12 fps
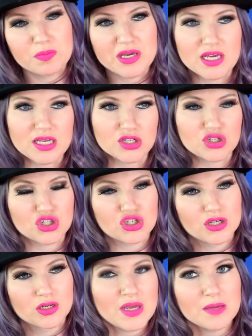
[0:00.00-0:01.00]

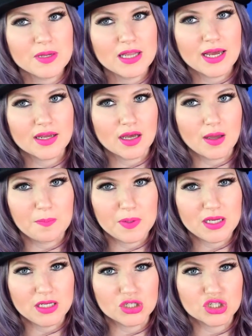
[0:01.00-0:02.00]
peach, maybe like a
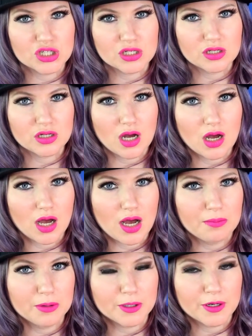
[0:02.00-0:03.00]
peach
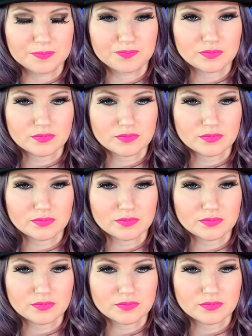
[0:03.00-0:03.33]
cobbler,